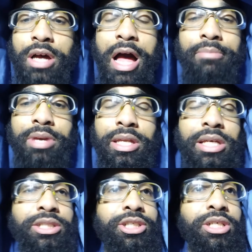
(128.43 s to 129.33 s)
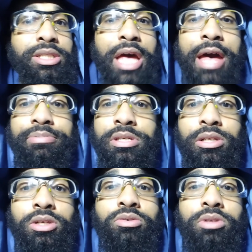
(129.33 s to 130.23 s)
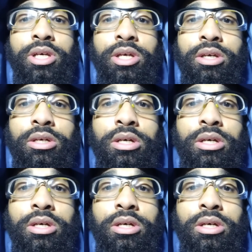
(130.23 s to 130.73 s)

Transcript: I mean, it's just absolutely